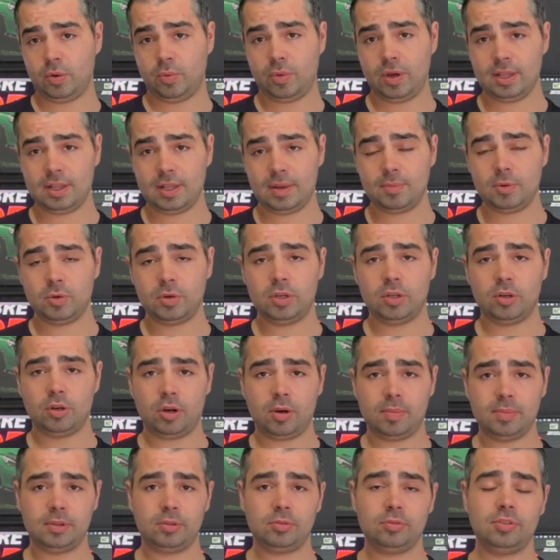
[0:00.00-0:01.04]
after
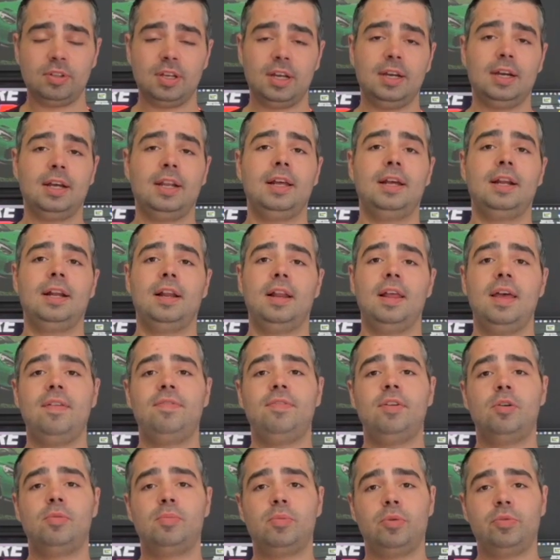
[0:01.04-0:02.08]
50,000 kilometers,
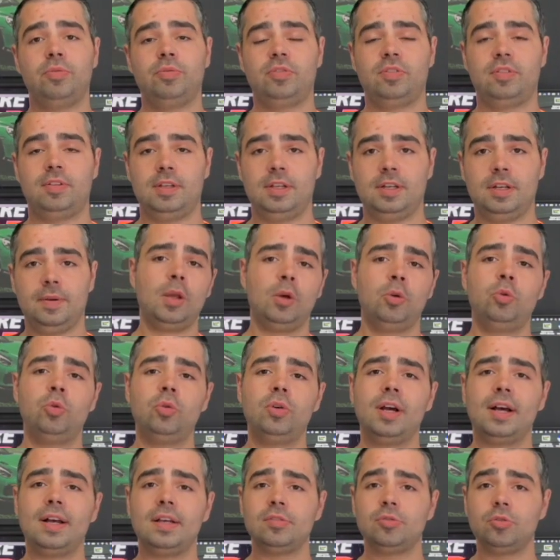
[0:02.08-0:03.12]
taking it to a
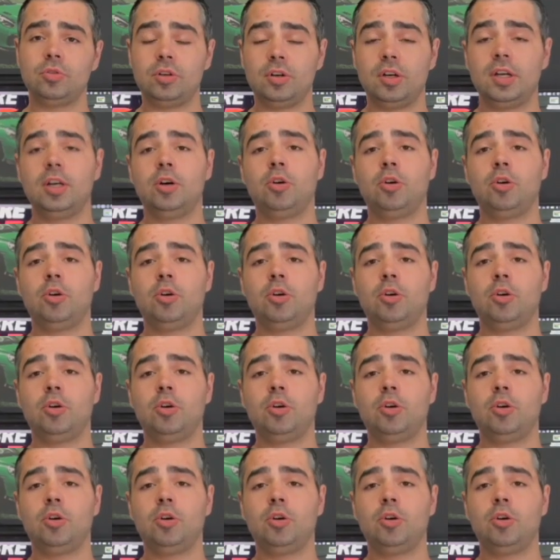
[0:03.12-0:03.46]
garage.